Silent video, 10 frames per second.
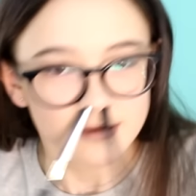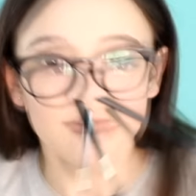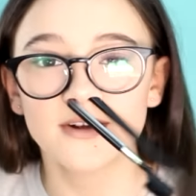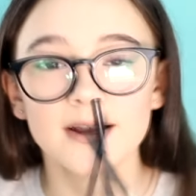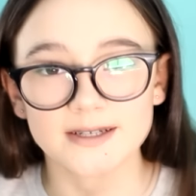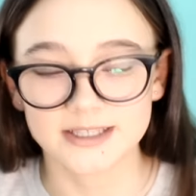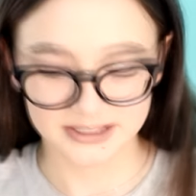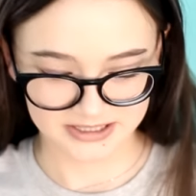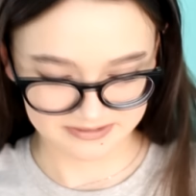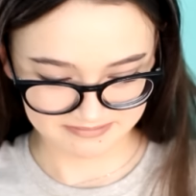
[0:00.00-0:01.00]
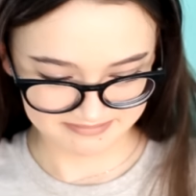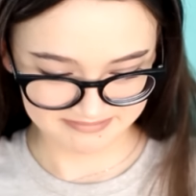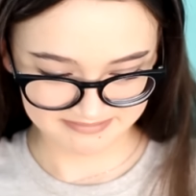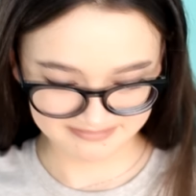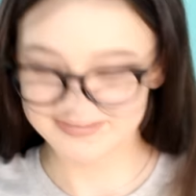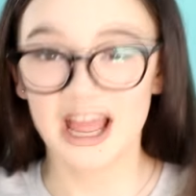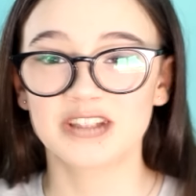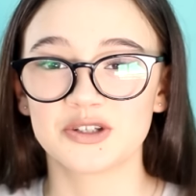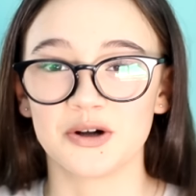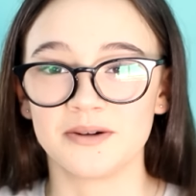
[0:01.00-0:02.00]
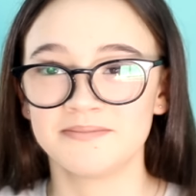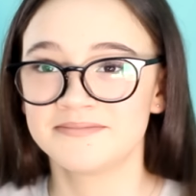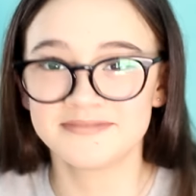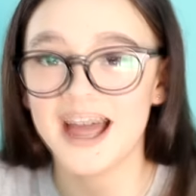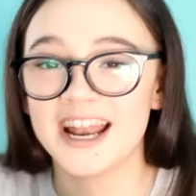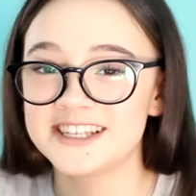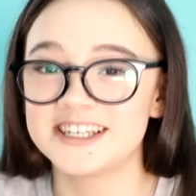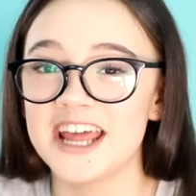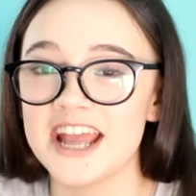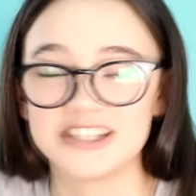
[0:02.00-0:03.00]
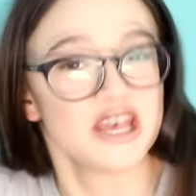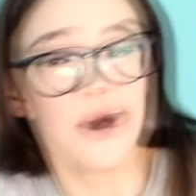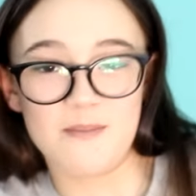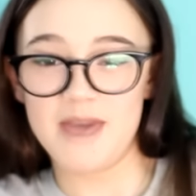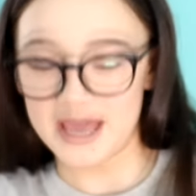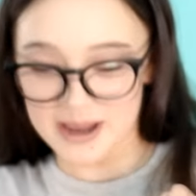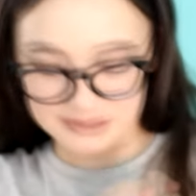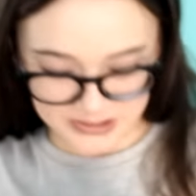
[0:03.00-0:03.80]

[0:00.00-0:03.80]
fresh, natural. That is today's makeup